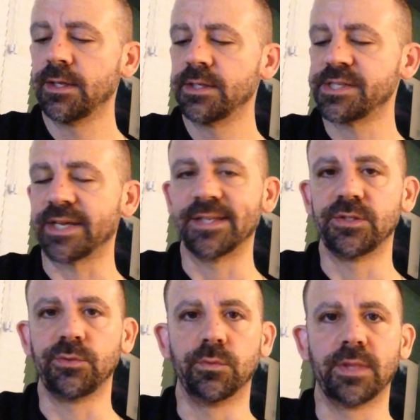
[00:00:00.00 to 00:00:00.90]
Second
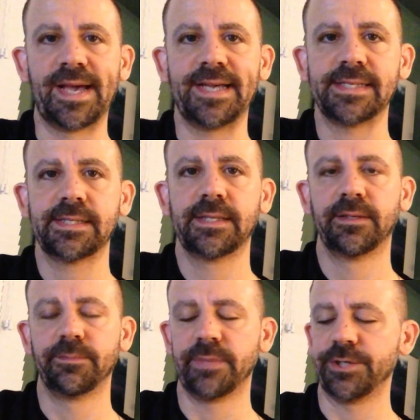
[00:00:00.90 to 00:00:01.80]
to last
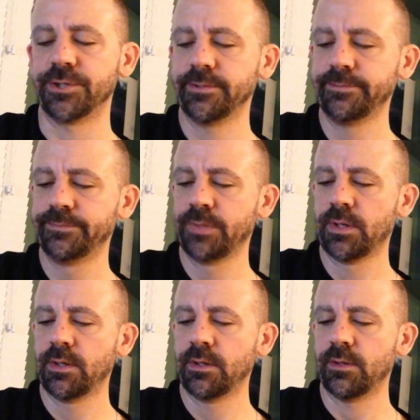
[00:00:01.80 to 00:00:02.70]
measure,
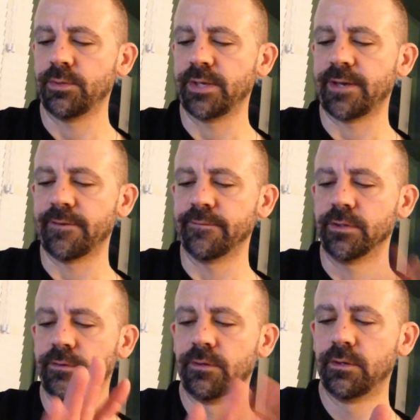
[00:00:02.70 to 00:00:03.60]
we have
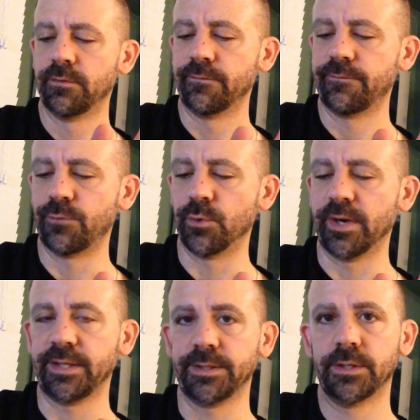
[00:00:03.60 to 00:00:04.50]
4
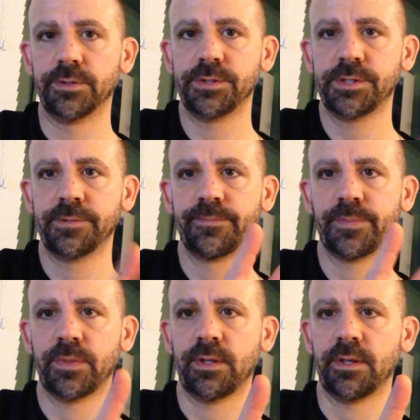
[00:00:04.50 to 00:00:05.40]
eighth notes
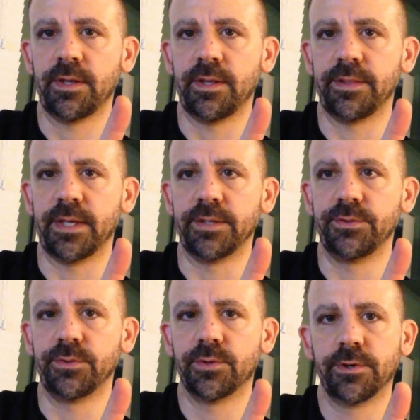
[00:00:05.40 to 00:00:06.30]
and then
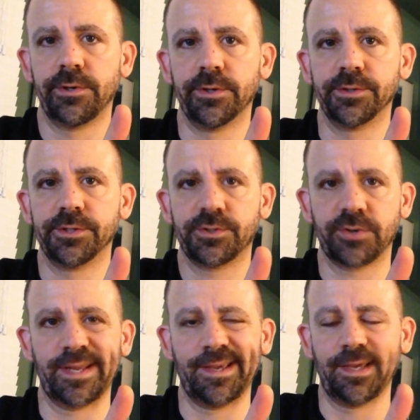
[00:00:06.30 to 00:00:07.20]
2 quarter notes
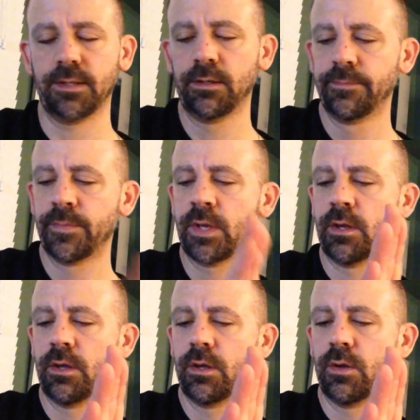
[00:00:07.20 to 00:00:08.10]
straight ahead.
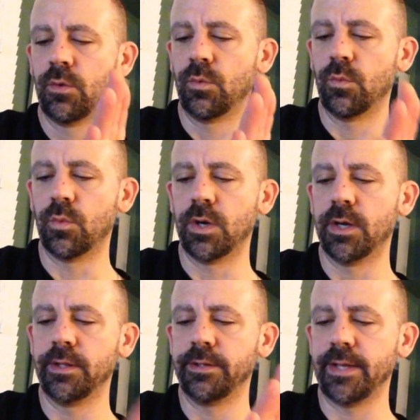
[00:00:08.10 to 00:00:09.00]

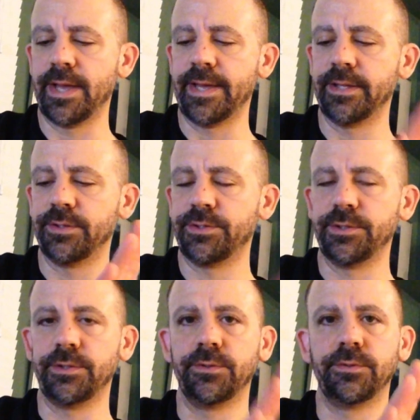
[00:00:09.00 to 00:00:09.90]
1 and
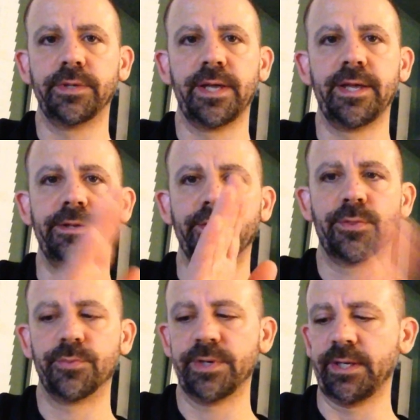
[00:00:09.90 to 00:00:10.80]
2 and
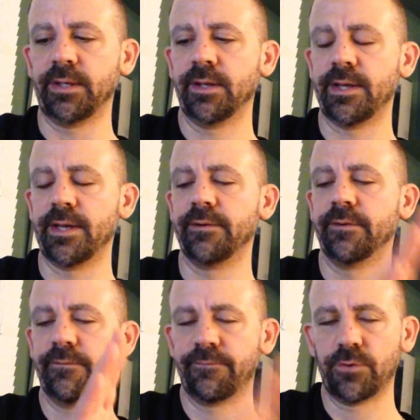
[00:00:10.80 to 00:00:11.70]
3 and
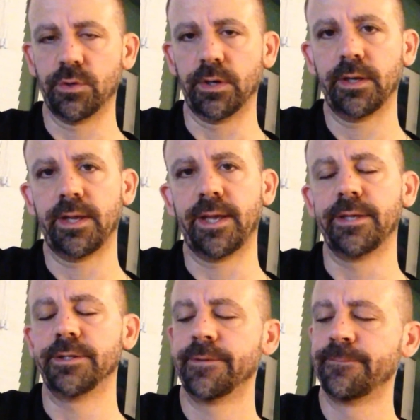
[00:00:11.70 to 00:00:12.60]
4 and.